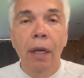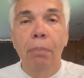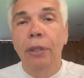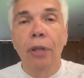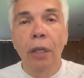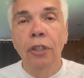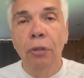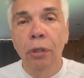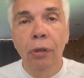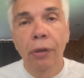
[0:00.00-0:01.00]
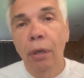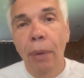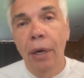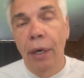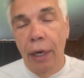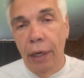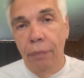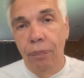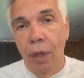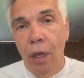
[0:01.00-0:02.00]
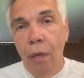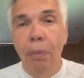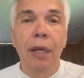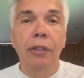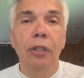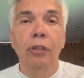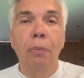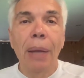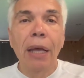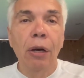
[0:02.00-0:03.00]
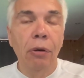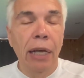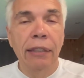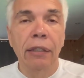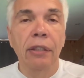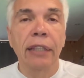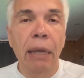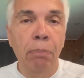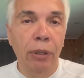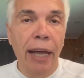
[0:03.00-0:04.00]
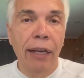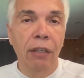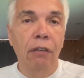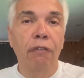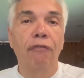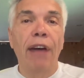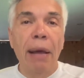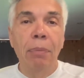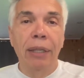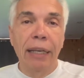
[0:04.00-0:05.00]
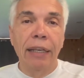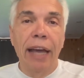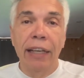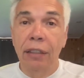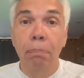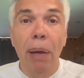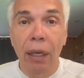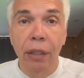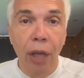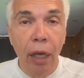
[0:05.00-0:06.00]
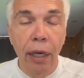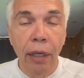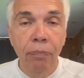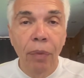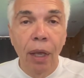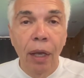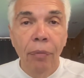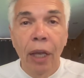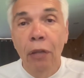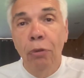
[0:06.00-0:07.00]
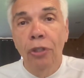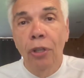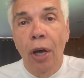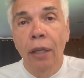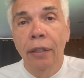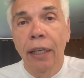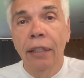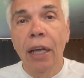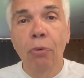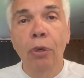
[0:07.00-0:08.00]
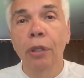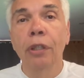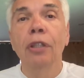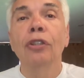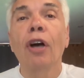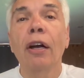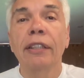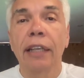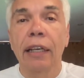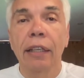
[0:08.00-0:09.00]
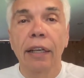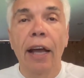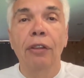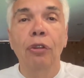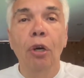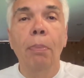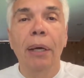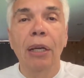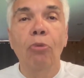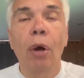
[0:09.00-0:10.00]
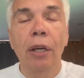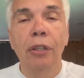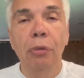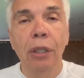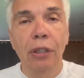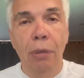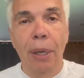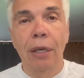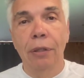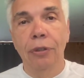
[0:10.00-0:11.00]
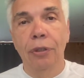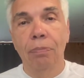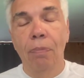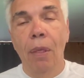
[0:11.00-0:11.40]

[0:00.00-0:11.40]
but not so in North America, because the tomato is in the same botanical family as belladonna. It was thought that they were toxic and nobody wanted to eat tomatoes.